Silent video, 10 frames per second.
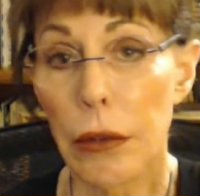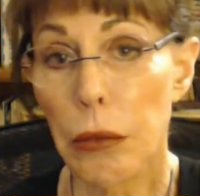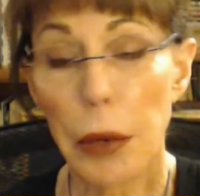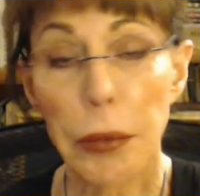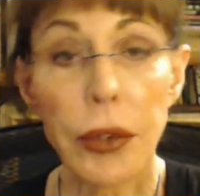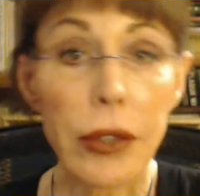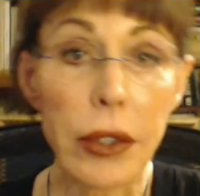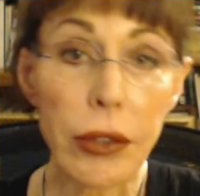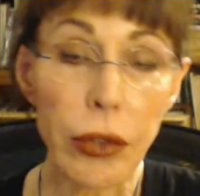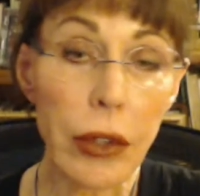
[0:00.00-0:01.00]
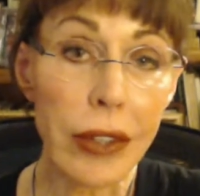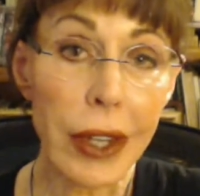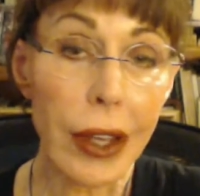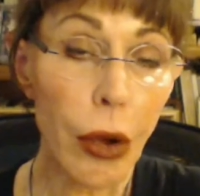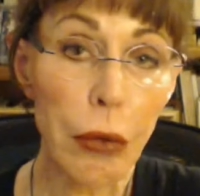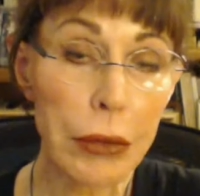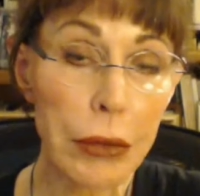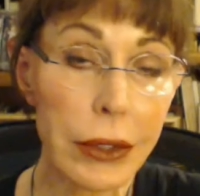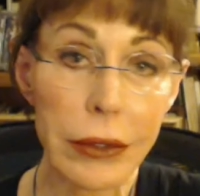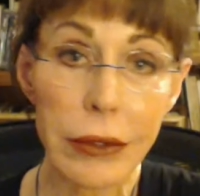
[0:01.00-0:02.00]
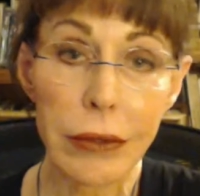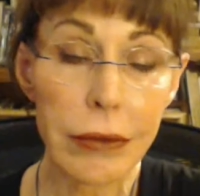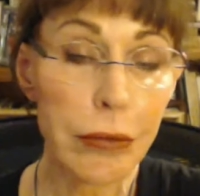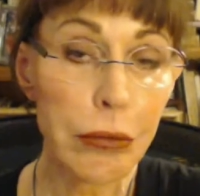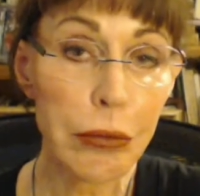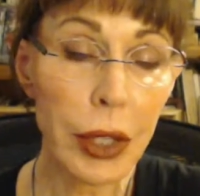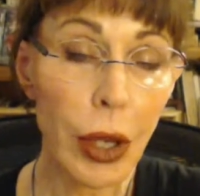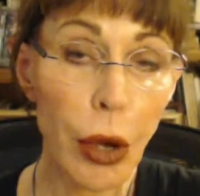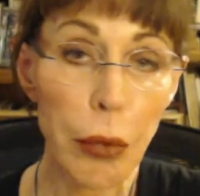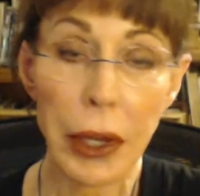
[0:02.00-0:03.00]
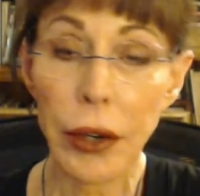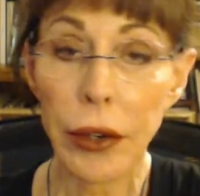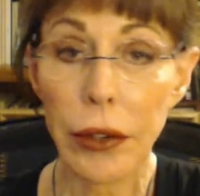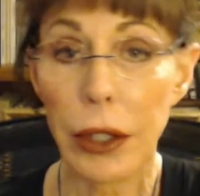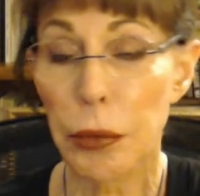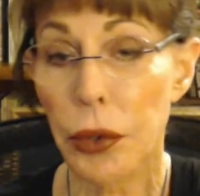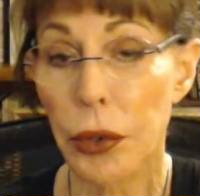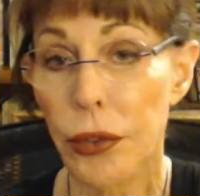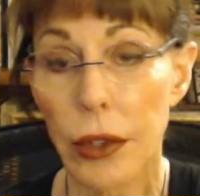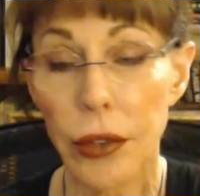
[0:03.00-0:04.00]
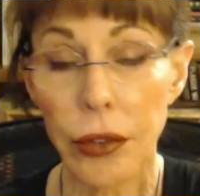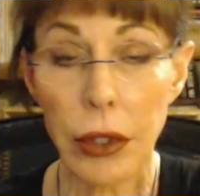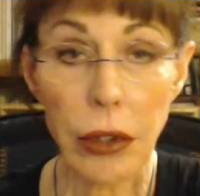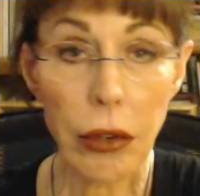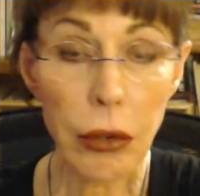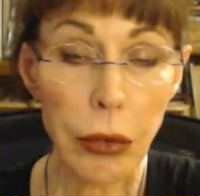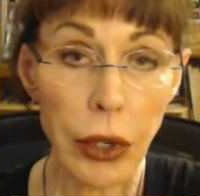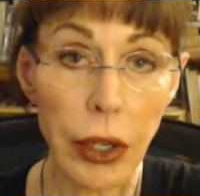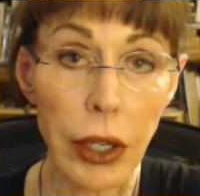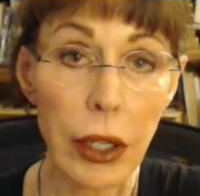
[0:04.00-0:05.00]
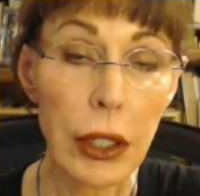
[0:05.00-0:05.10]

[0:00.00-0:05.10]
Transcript: one person is going to stay home and be a homemaker and the other person is going to go to work,